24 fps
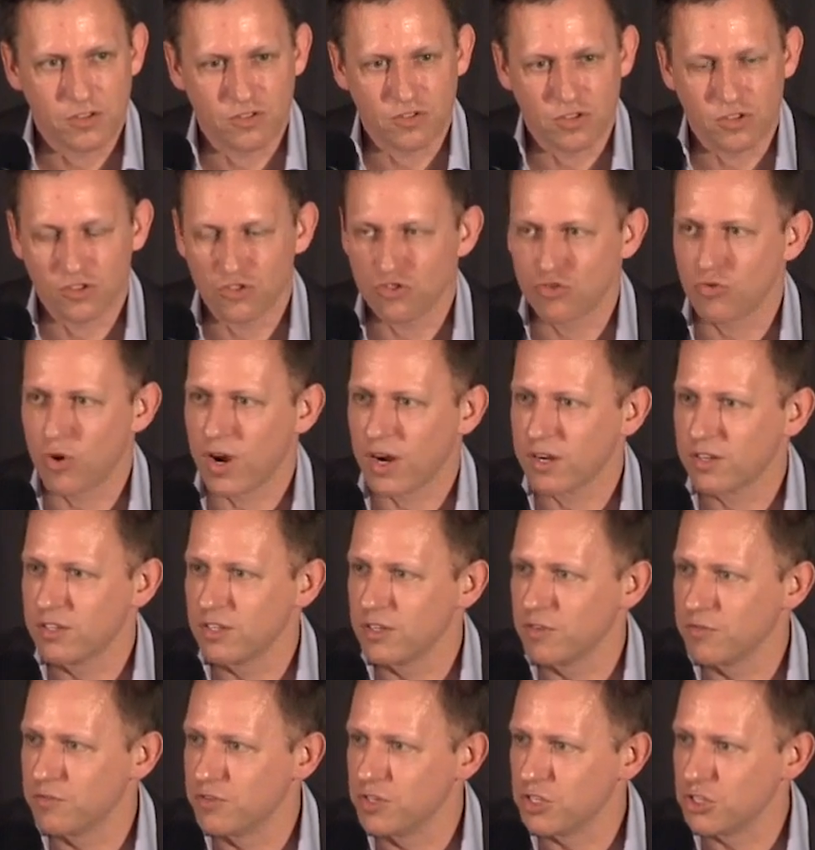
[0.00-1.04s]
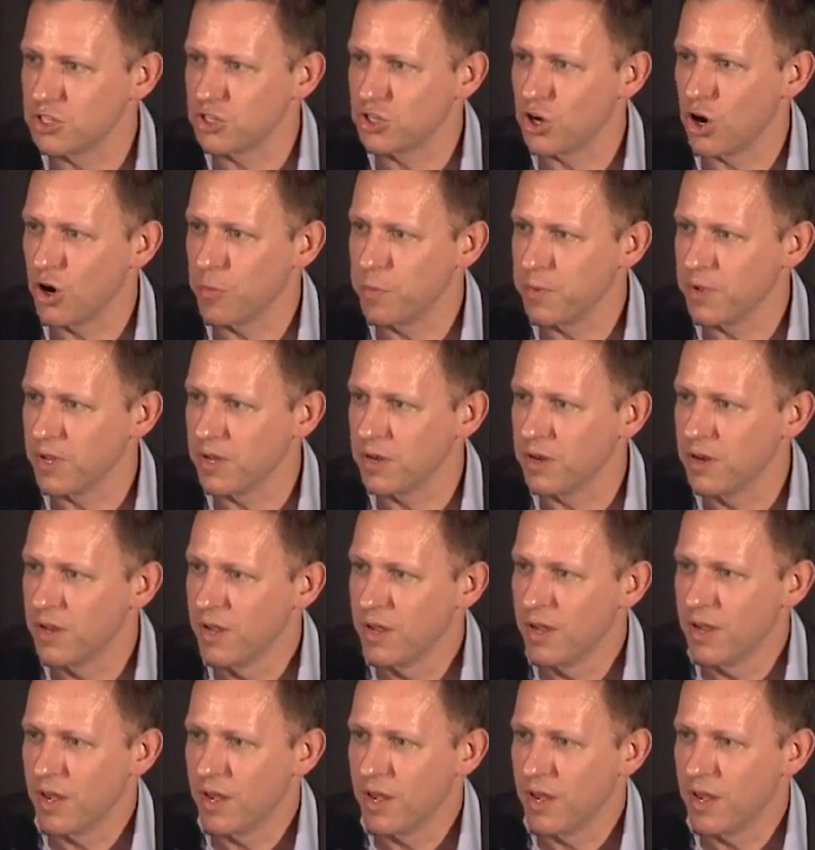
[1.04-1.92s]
destructive, dystopian,